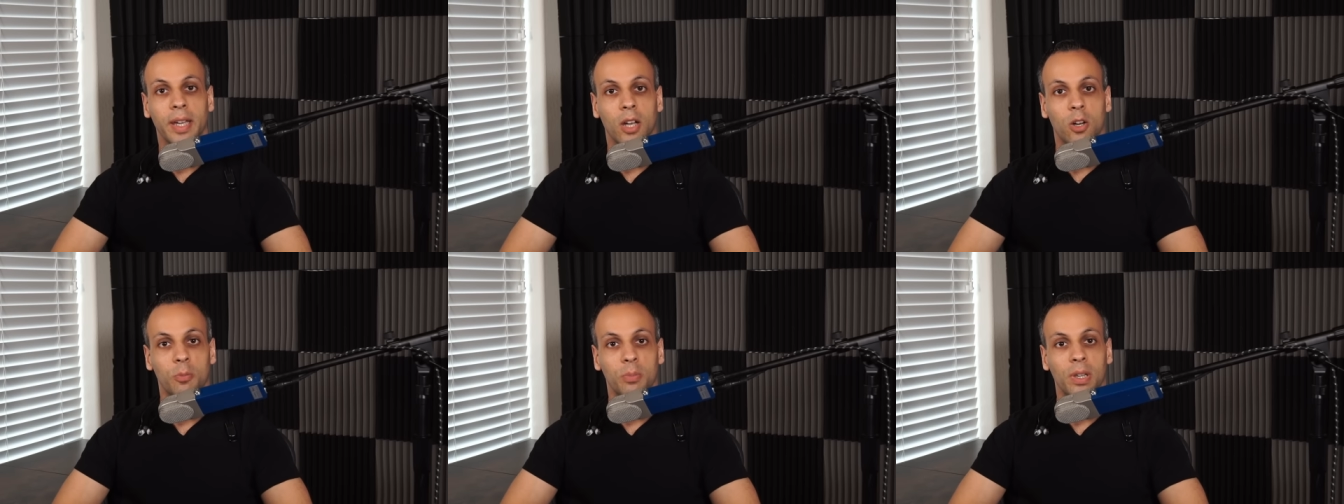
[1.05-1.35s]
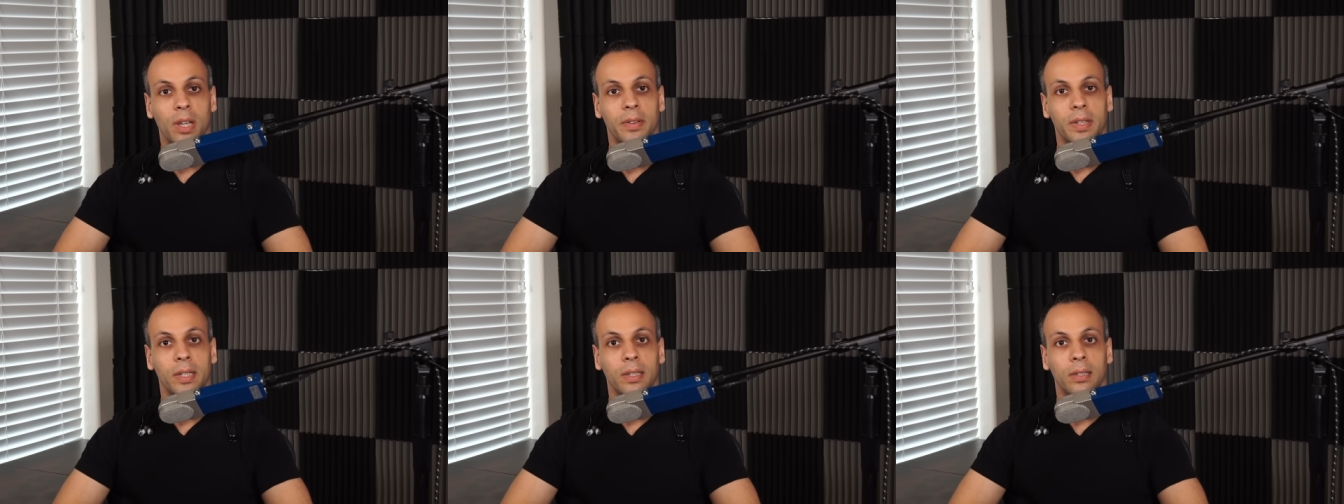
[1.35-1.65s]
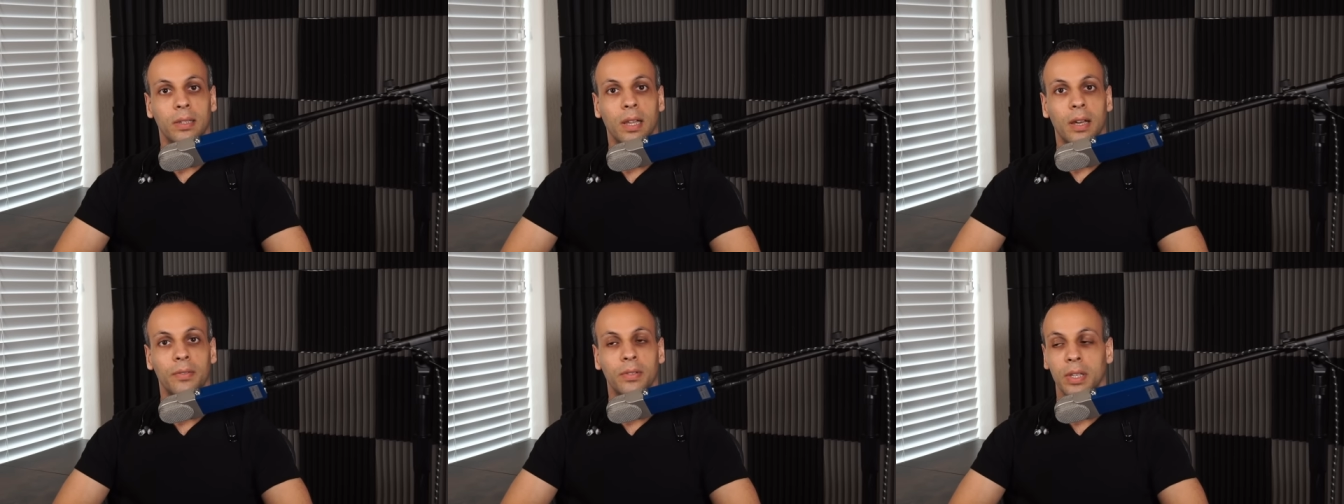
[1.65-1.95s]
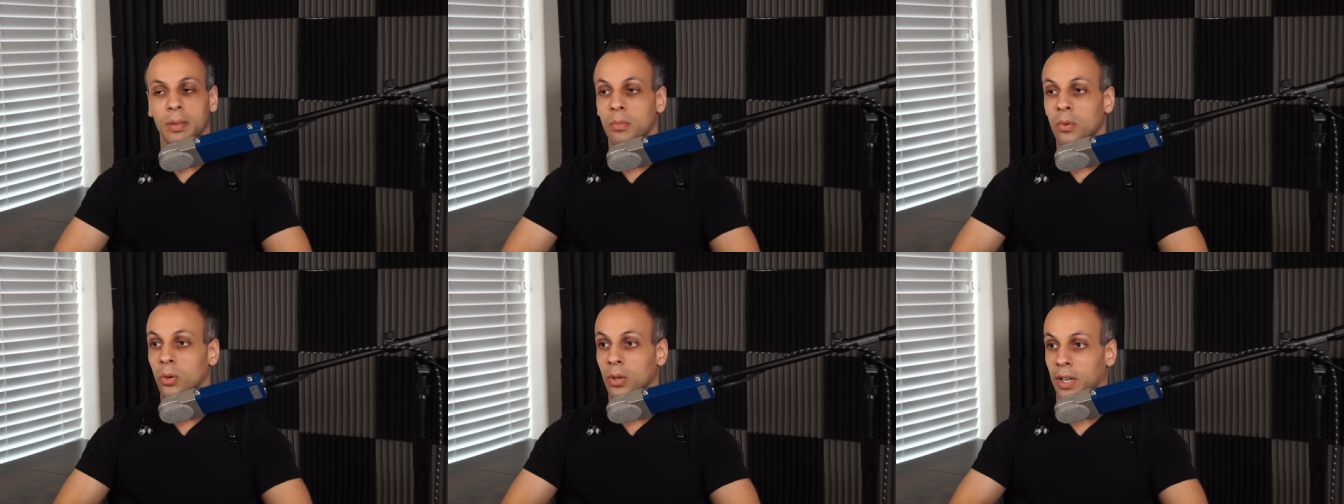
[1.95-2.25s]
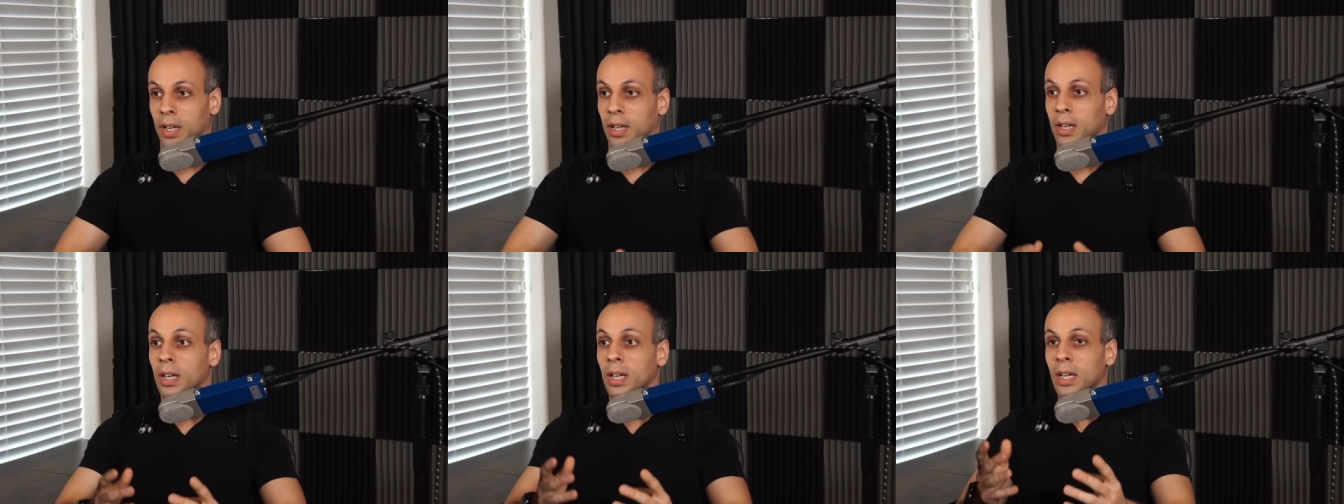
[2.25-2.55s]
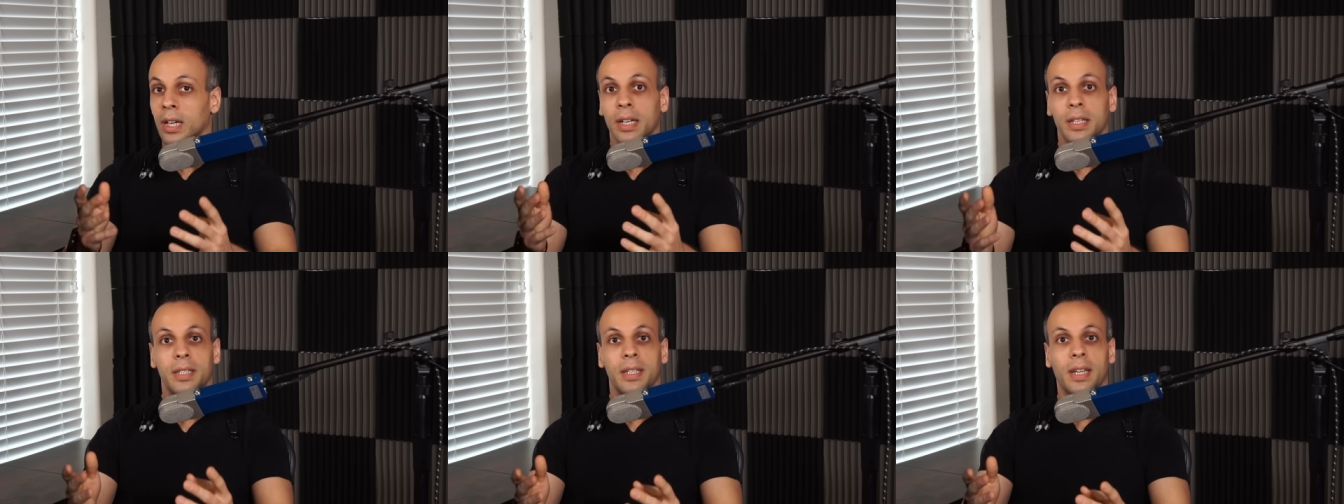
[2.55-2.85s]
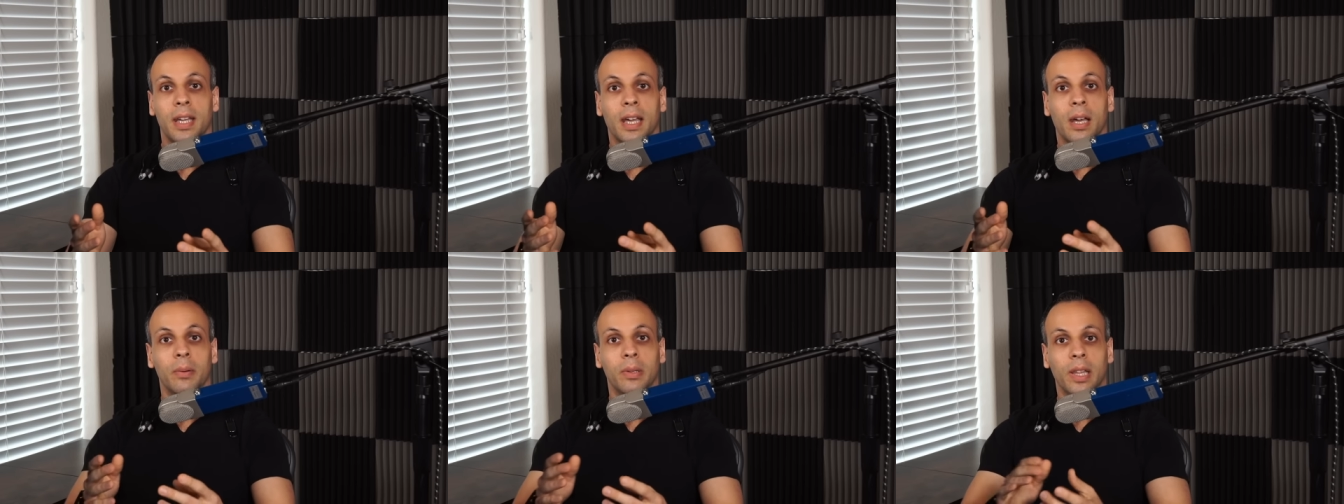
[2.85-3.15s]
I hope you're having a lovely morning.
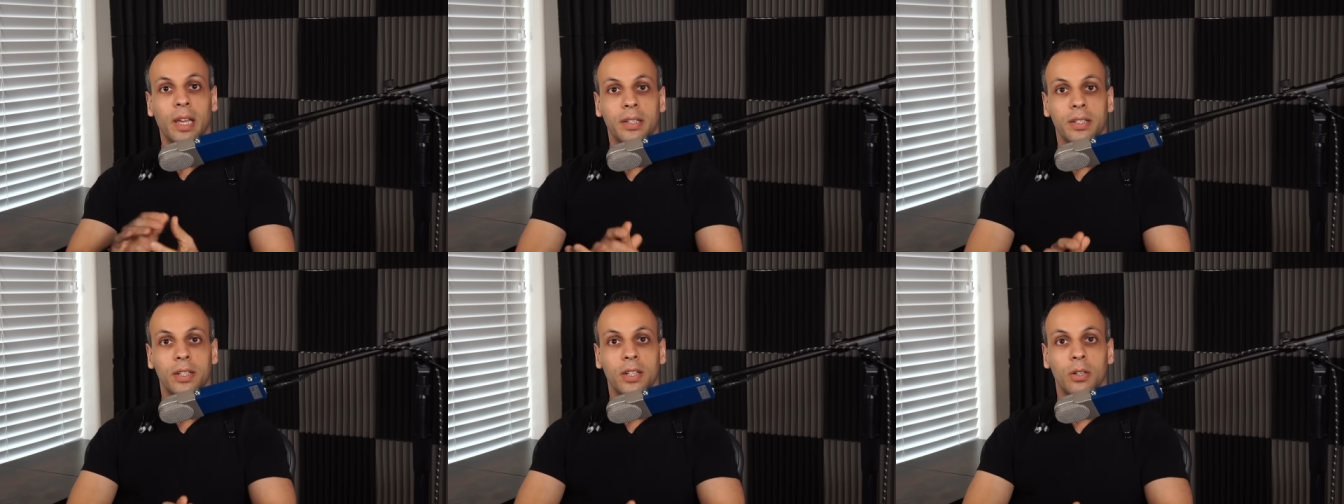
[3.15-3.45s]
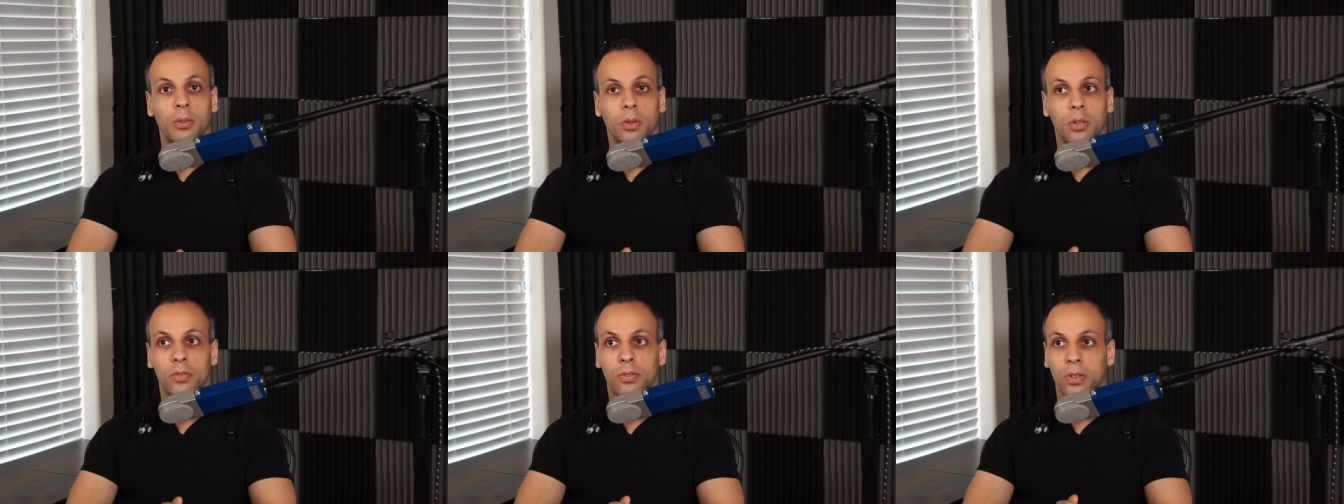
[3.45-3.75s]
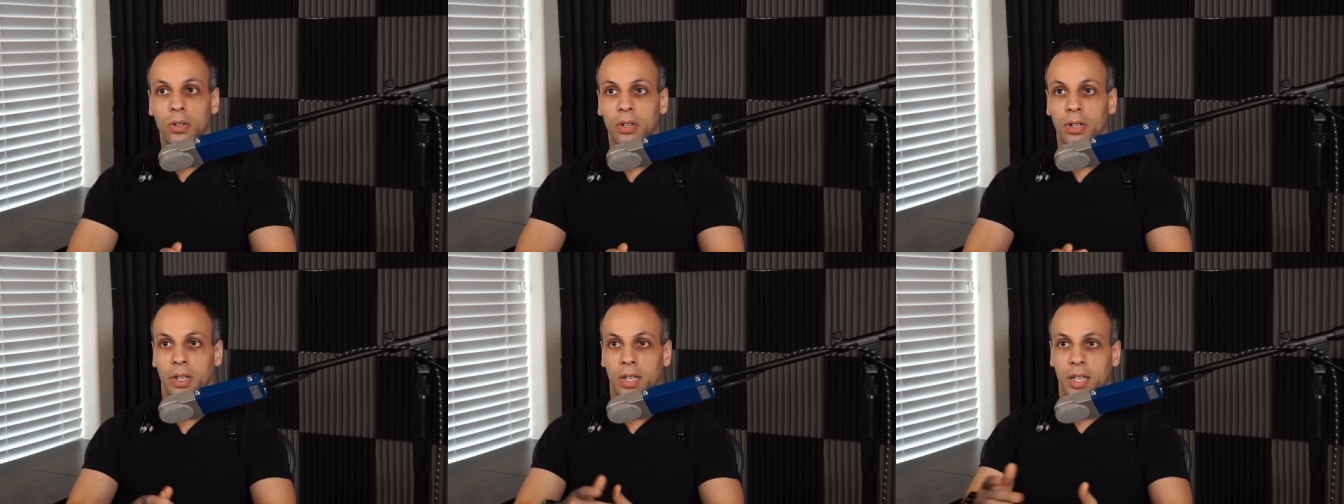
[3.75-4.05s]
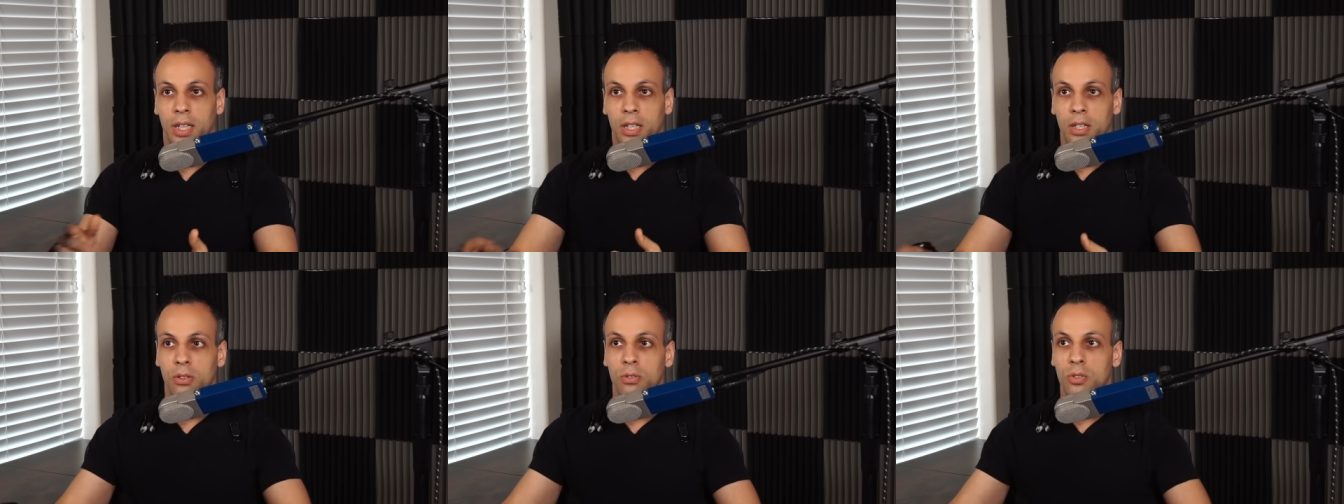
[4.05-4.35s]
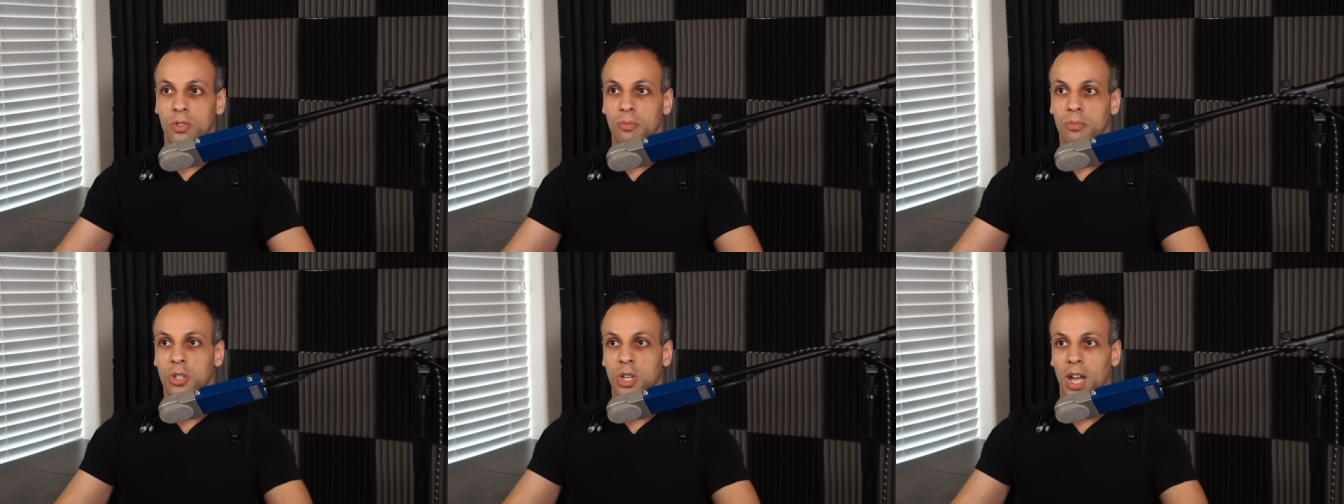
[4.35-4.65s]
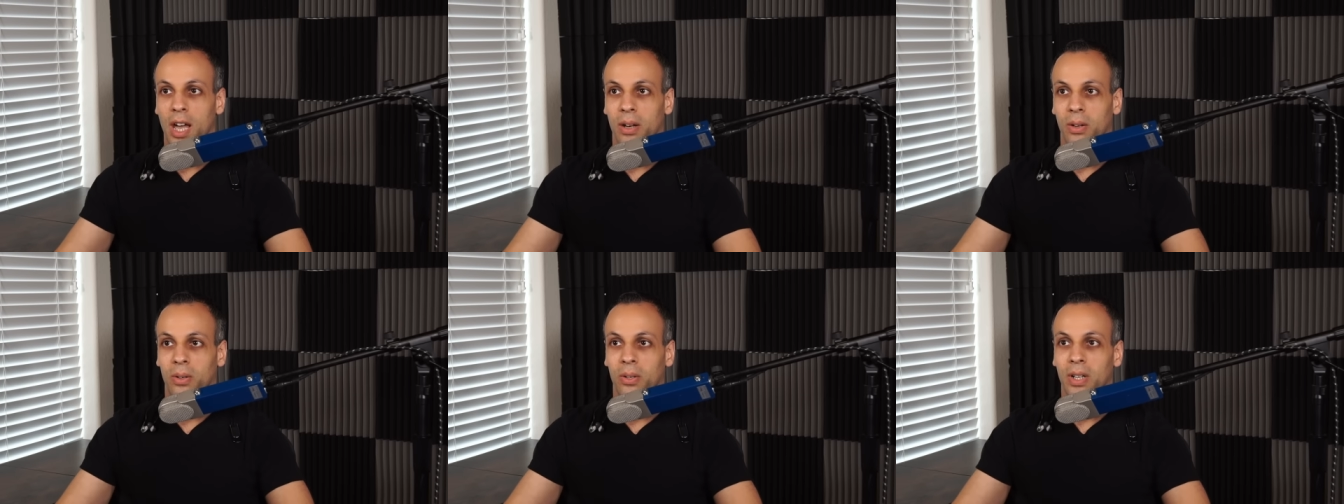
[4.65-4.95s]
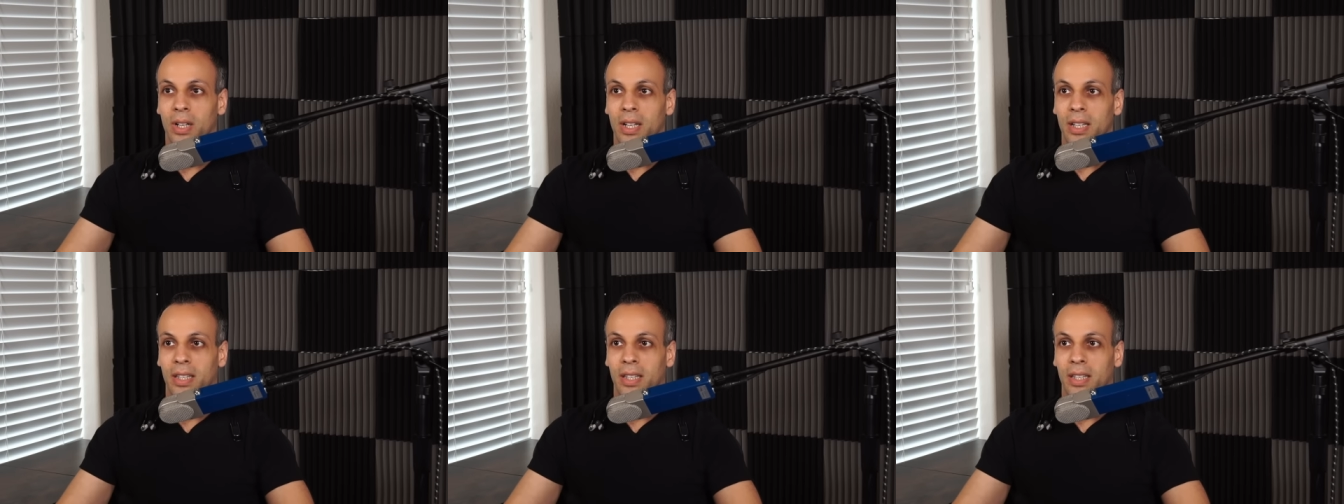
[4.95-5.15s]
Today I would like to go over a YouTube channel